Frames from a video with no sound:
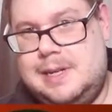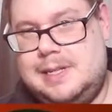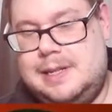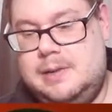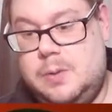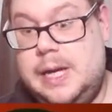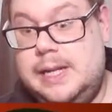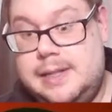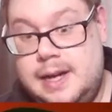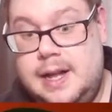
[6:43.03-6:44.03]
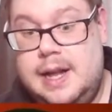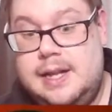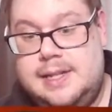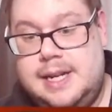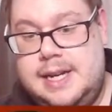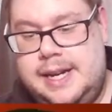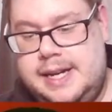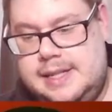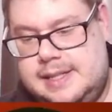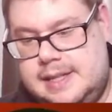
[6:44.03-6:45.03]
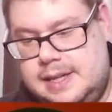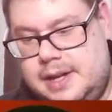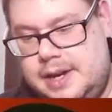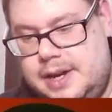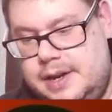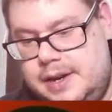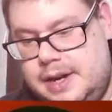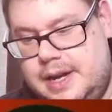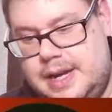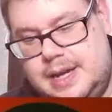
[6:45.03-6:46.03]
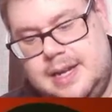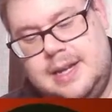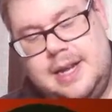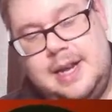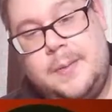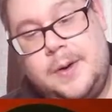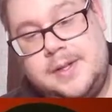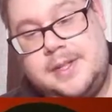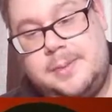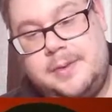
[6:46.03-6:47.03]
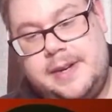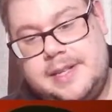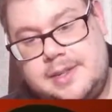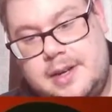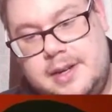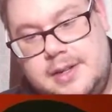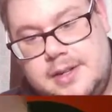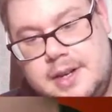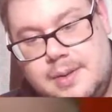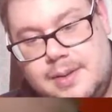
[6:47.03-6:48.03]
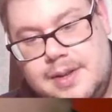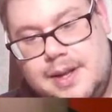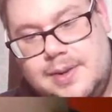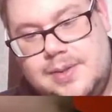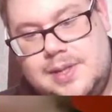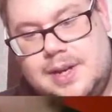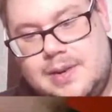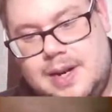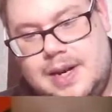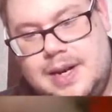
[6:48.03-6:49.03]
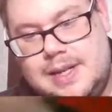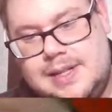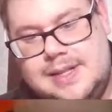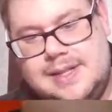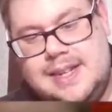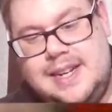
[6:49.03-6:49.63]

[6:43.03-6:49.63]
Sounded weird. Xerneas, Kyogre, Imposter Professor Oak, so one of the old style cards.